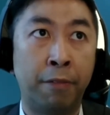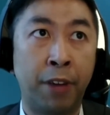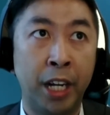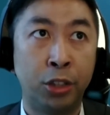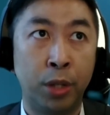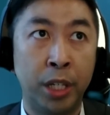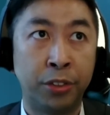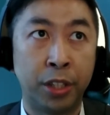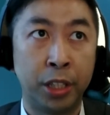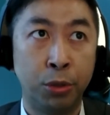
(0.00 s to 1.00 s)
financial
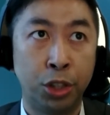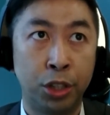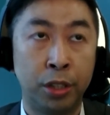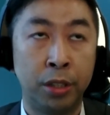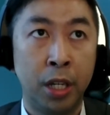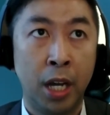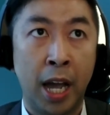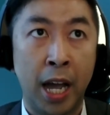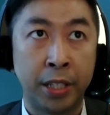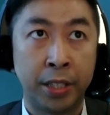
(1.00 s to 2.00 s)
institution
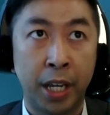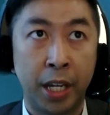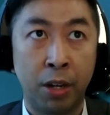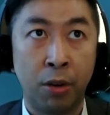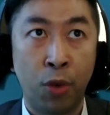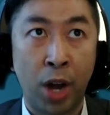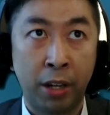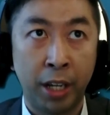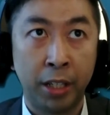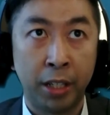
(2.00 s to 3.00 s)
as a
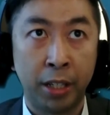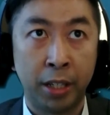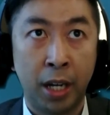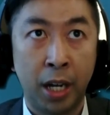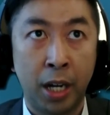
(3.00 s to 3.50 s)
regulator,